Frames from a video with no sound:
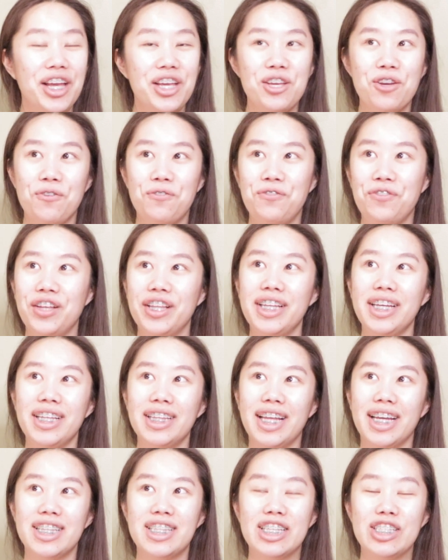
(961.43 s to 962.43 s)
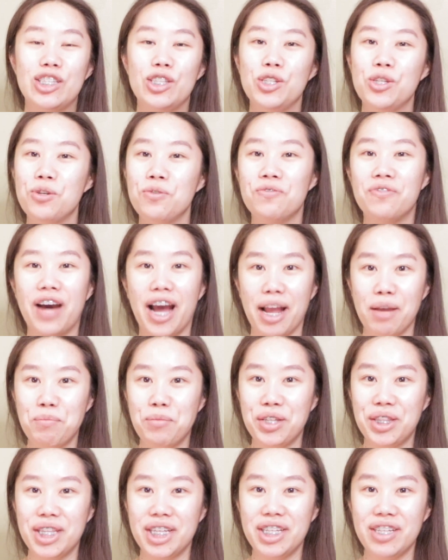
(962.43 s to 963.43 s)
you're feeling like this new vibe
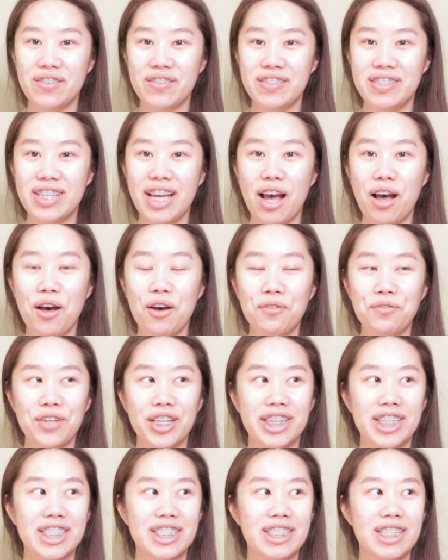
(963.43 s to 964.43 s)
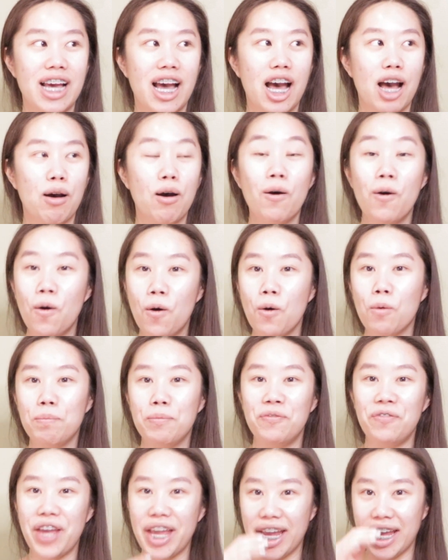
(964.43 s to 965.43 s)
within yourself and this
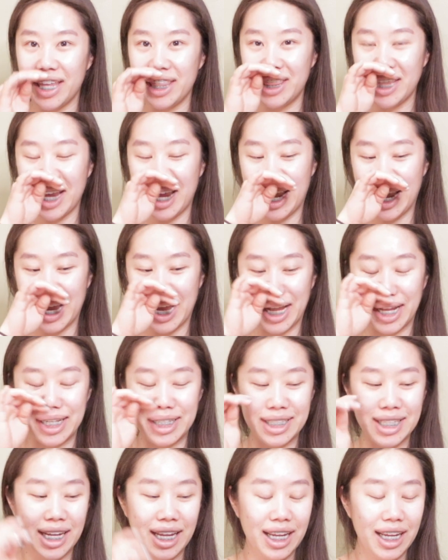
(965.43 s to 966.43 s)
hope, faith, and